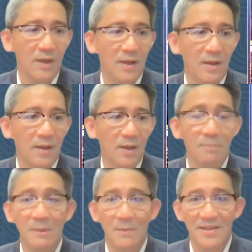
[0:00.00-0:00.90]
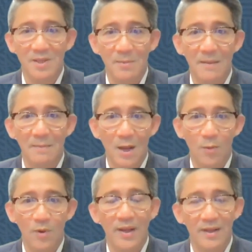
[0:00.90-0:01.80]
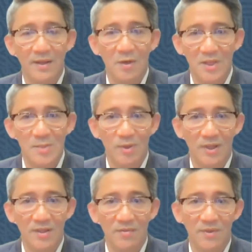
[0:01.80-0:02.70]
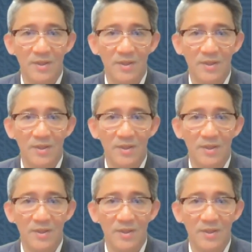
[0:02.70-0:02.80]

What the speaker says: optimize our manpower and increase productivity